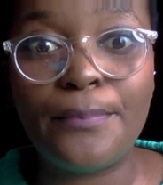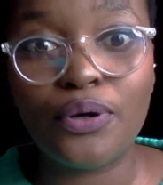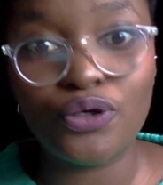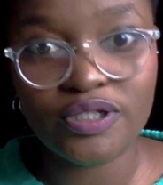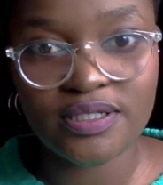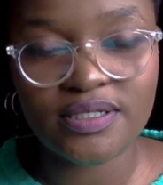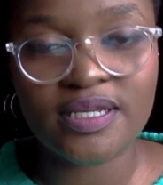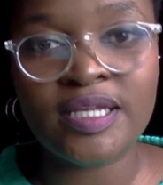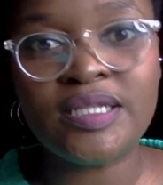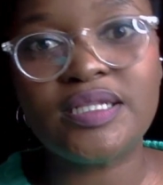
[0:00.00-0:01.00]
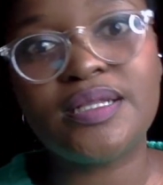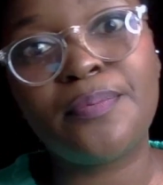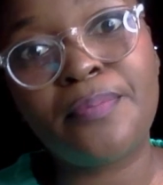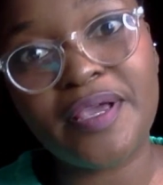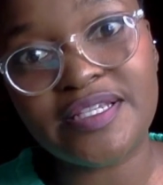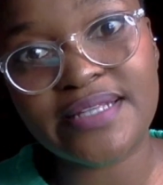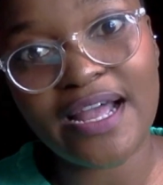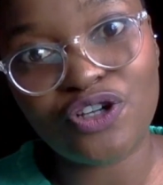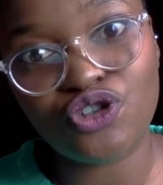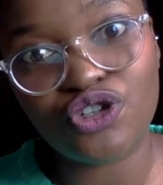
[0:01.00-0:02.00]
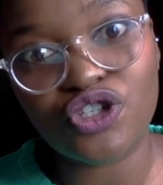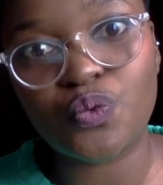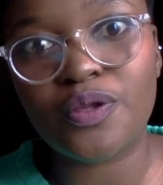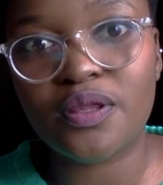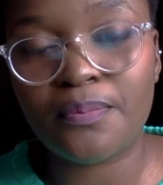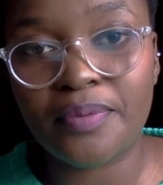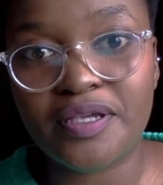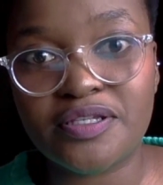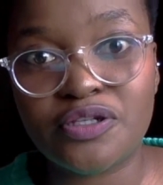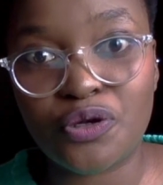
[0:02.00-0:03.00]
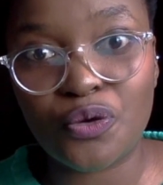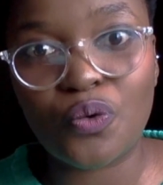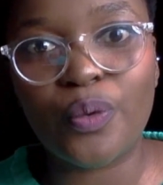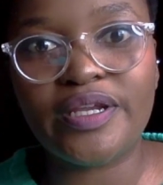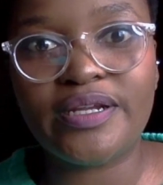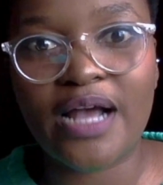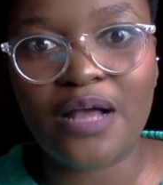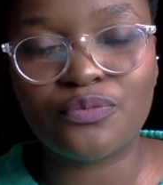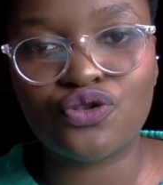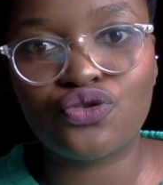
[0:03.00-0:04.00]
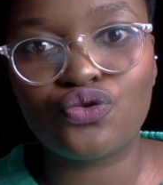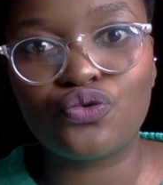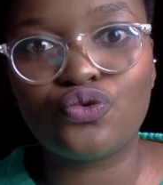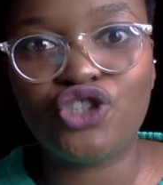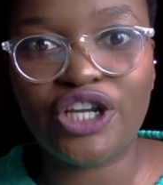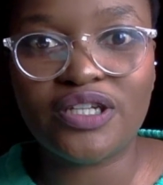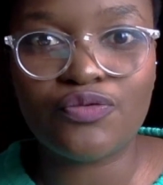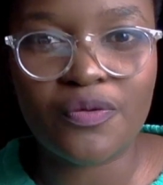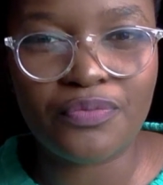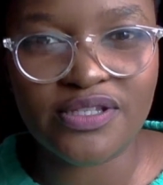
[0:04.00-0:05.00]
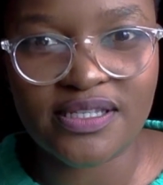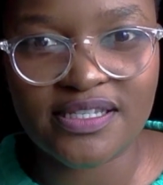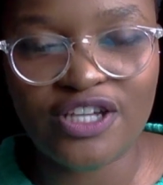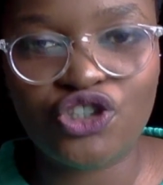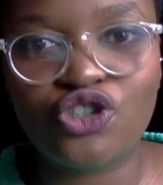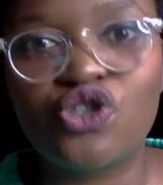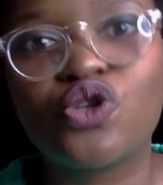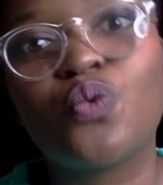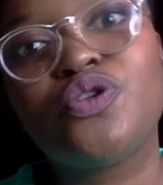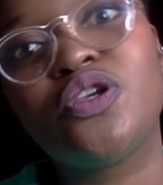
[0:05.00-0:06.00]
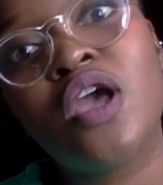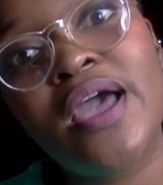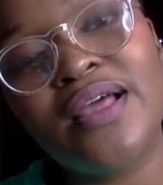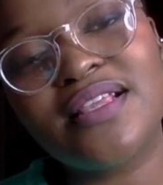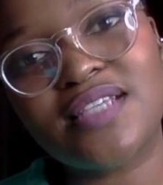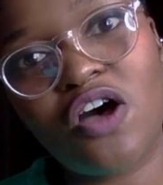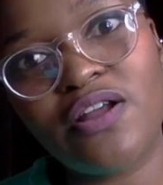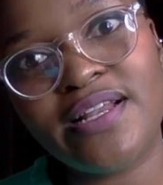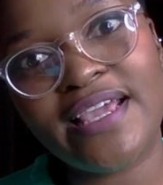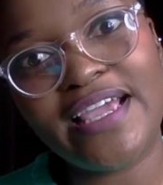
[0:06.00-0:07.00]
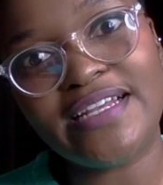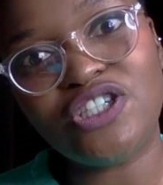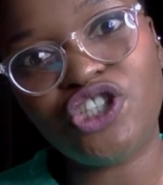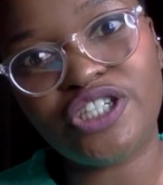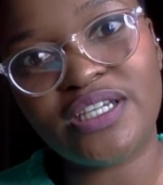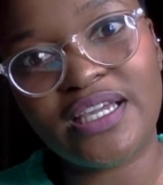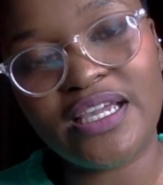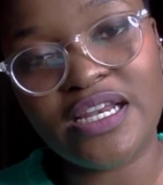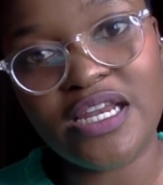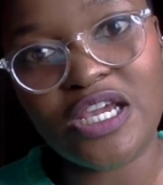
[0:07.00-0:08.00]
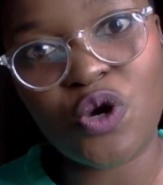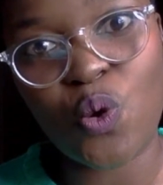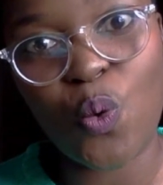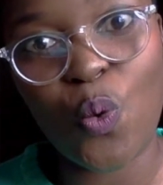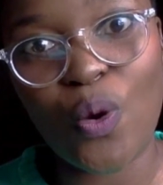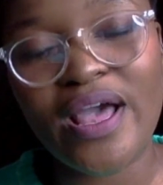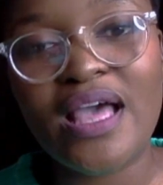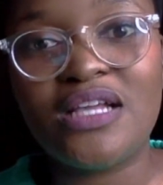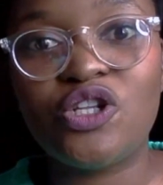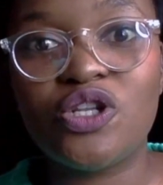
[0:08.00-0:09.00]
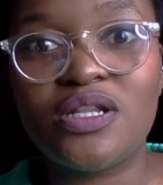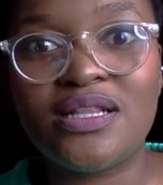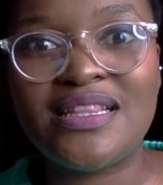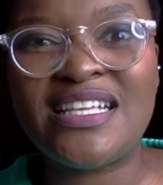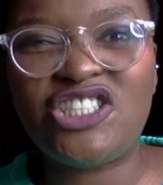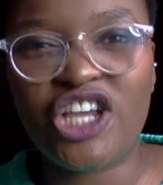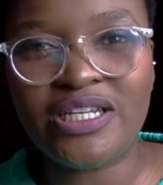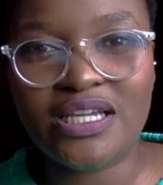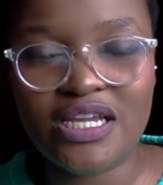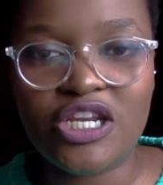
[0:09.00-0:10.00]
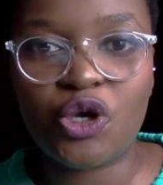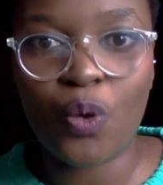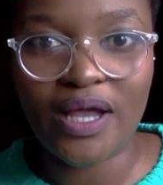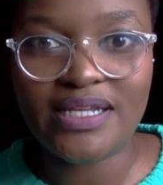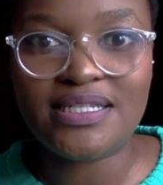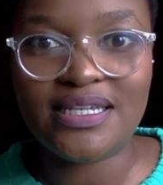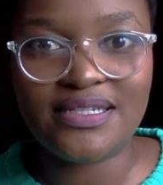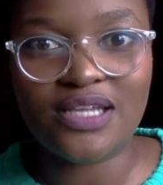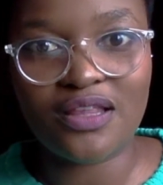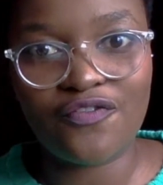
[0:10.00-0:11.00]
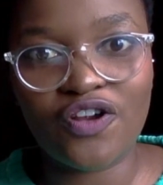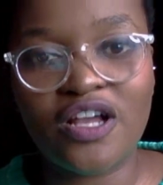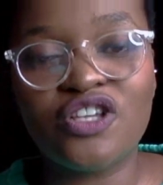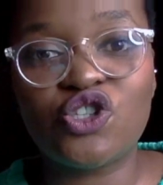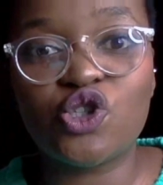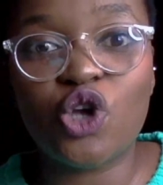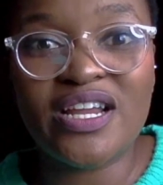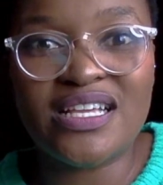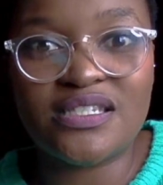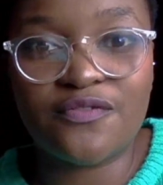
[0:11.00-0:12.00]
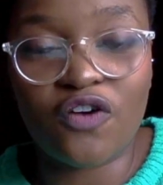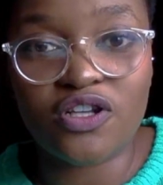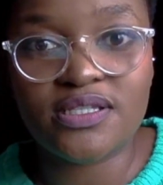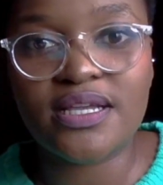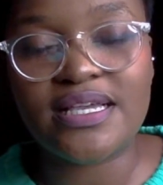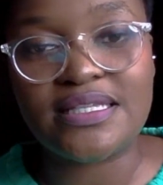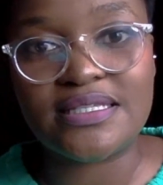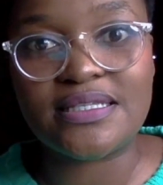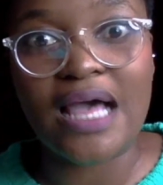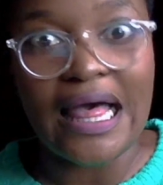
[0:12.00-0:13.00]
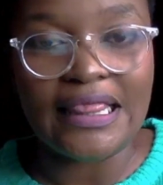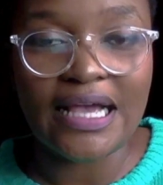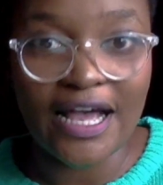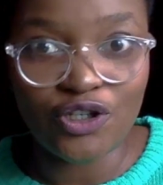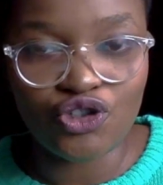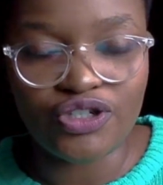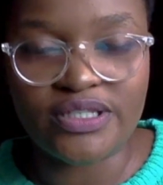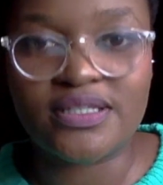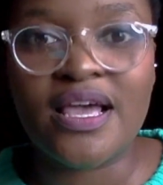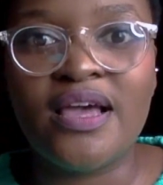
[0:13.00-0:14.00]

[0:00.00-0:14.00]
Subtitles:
put in the best countries with the best law when it comes to gender representation. So there's hardly any gender inequality. The gender inequality in South Africa is not as vast as other countries,